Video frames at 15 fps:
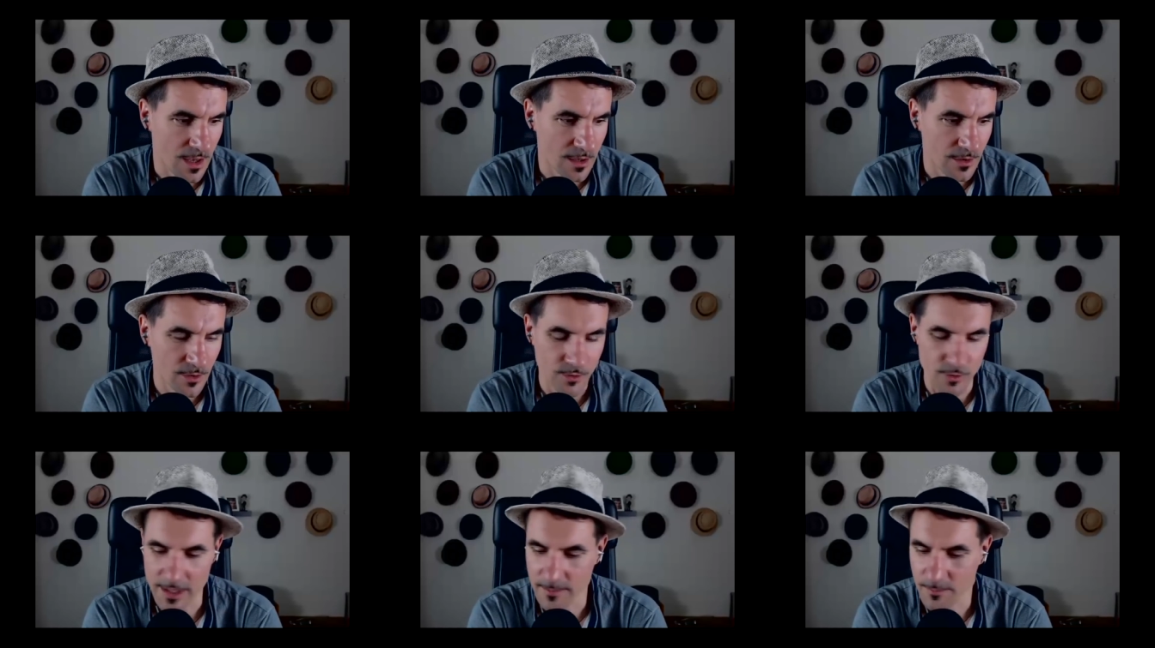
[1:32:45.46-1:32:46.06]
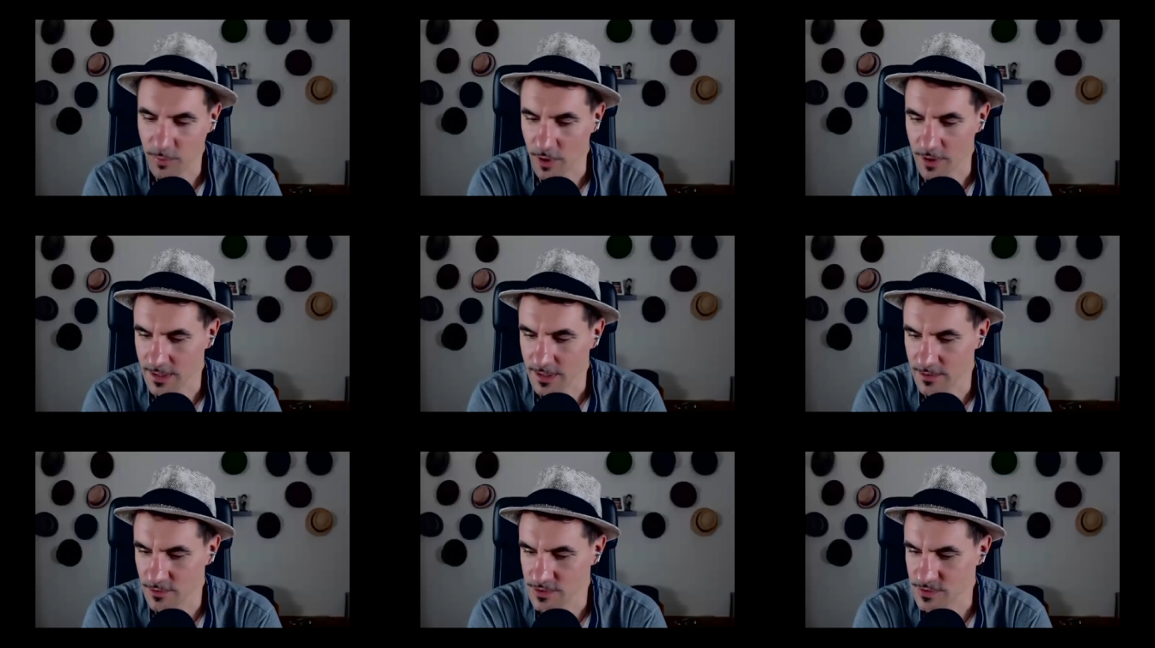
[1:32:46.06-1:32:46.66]
you can plug in your
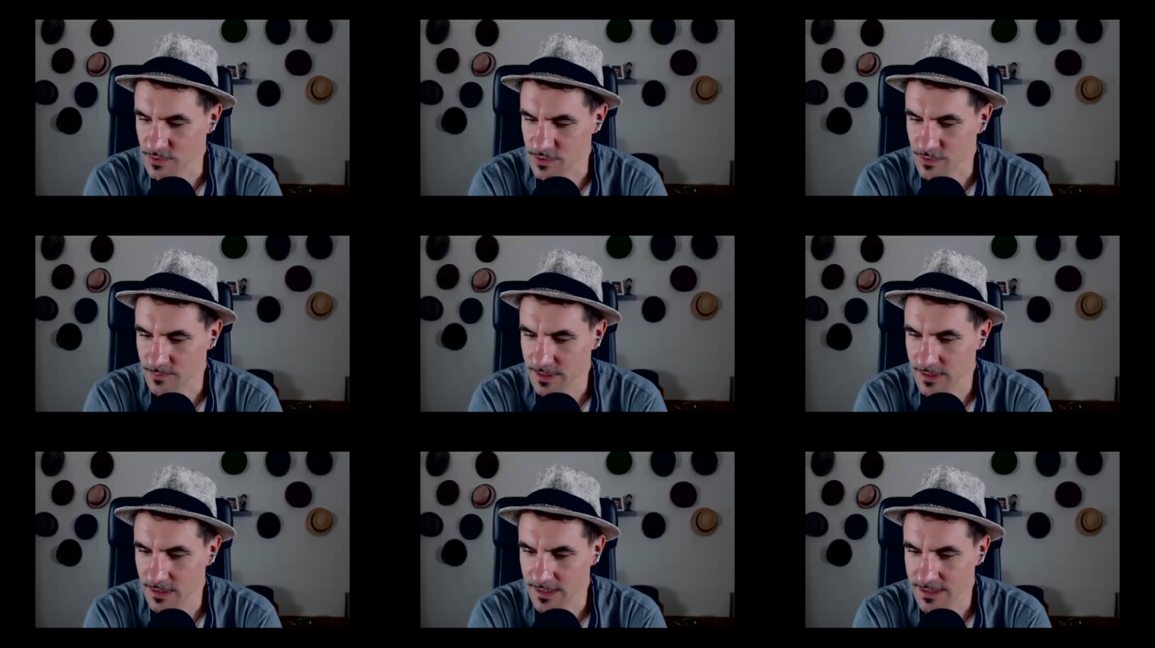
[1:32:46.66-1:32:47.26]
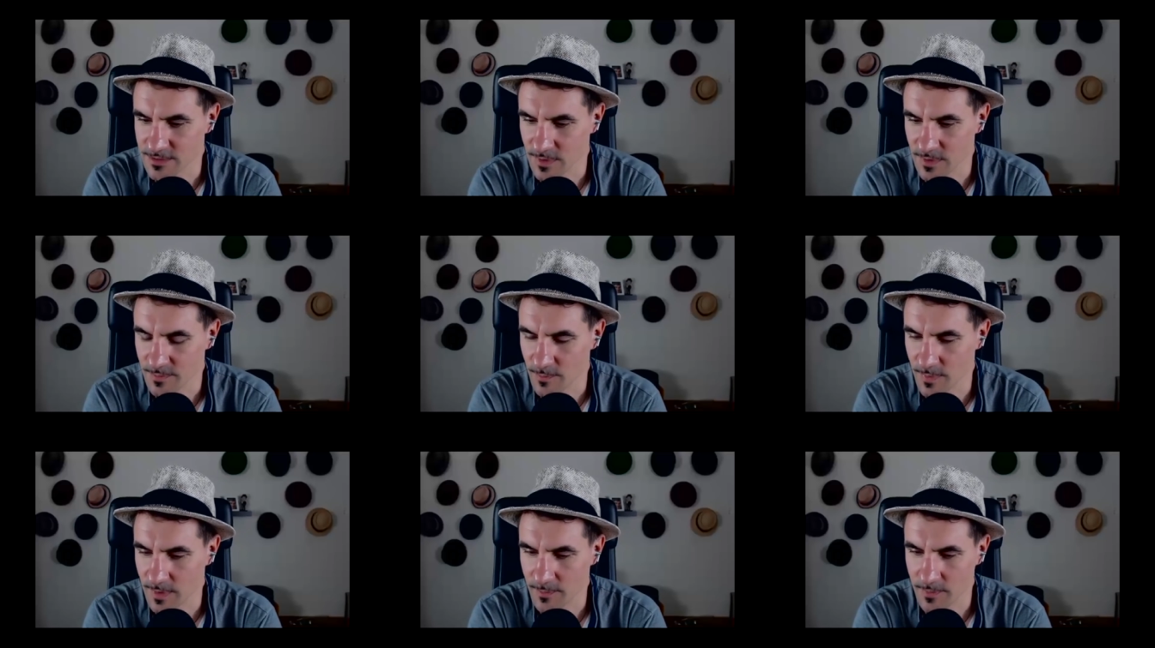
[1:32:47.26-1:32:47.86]
social media links so
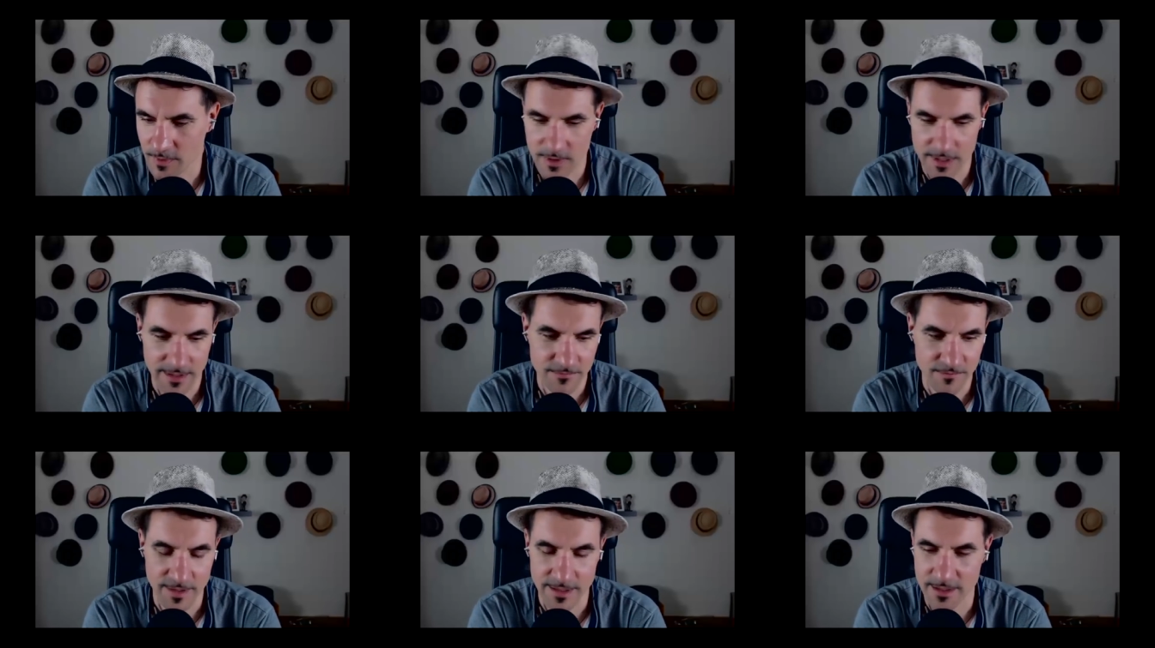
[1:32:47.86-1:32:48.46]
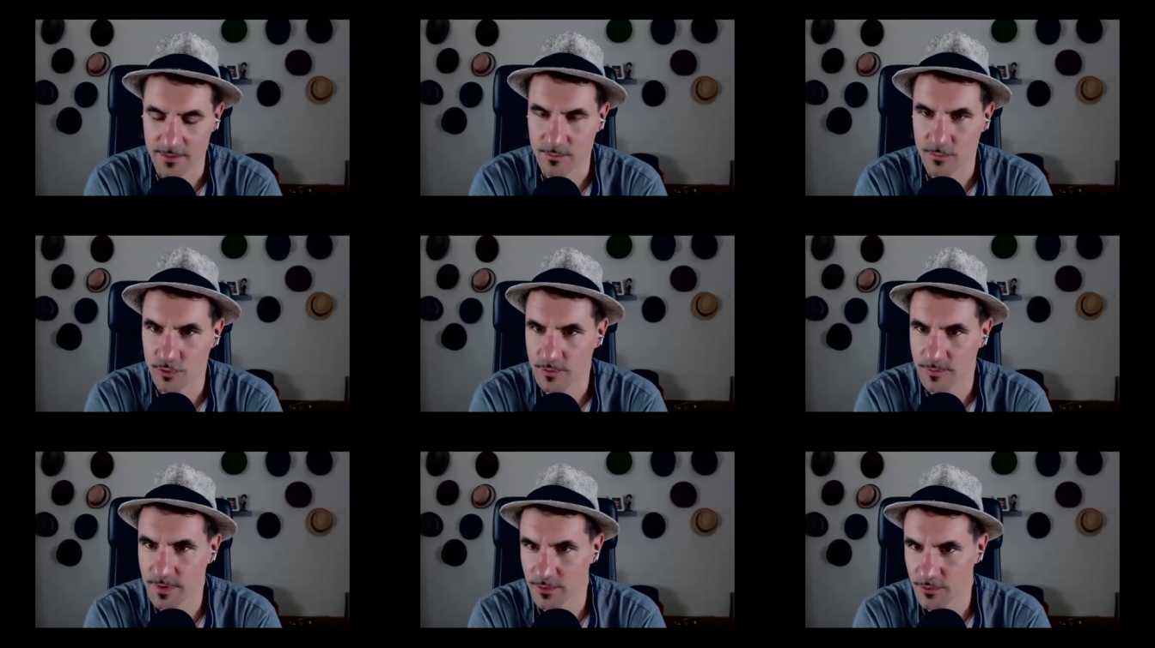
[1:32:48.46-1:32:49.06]
people can find out more
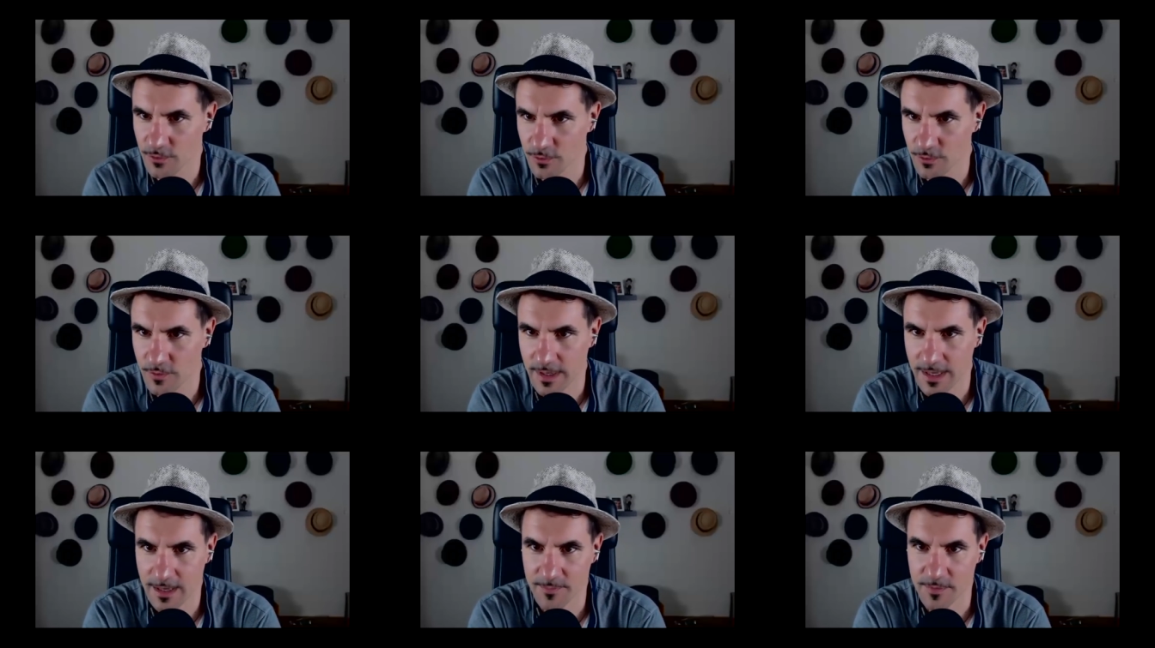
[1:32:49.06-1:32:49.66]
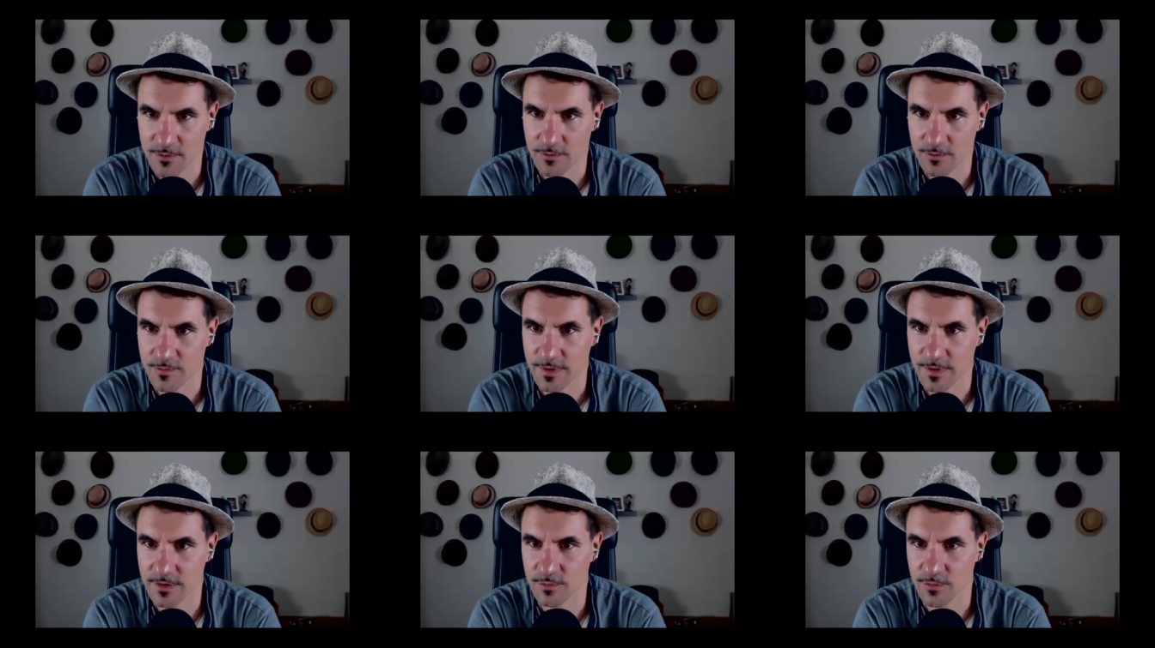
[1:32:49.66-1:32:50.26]
about you, your app, and all the great
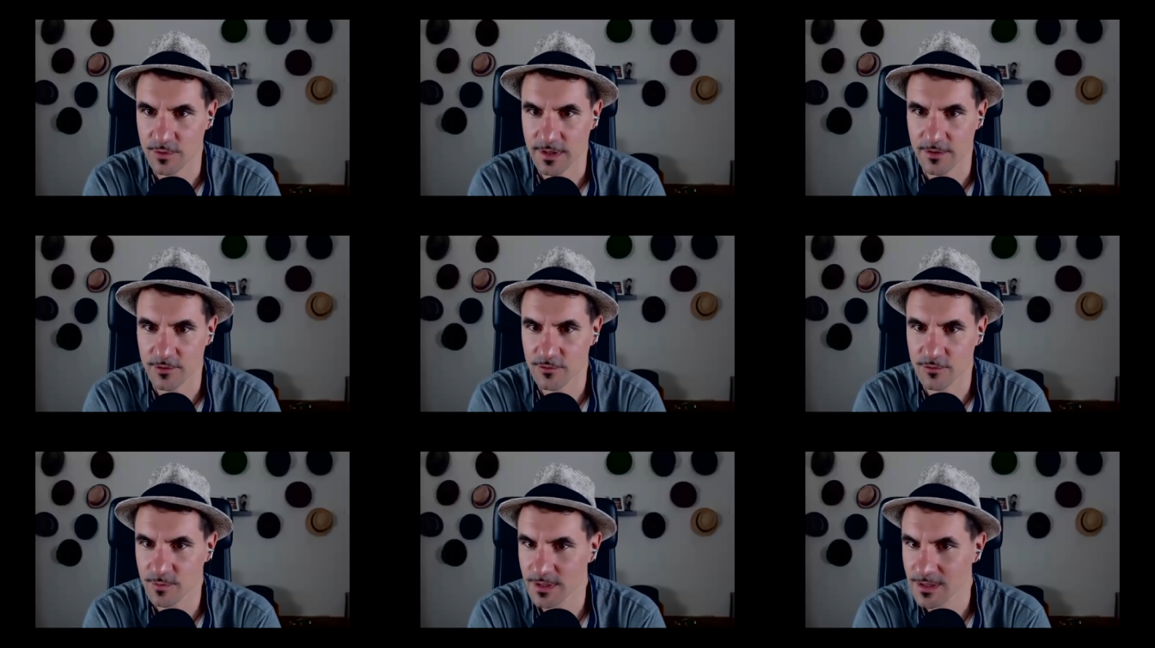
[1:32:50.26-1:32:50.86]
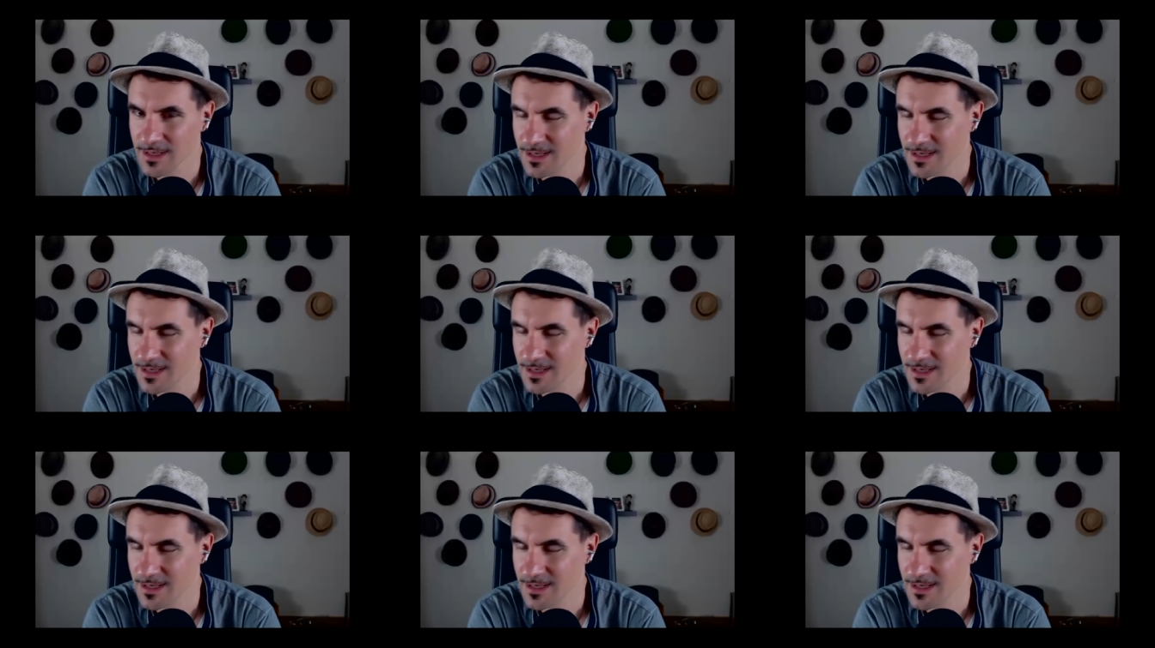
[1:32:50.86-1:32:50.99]
work that you're doing.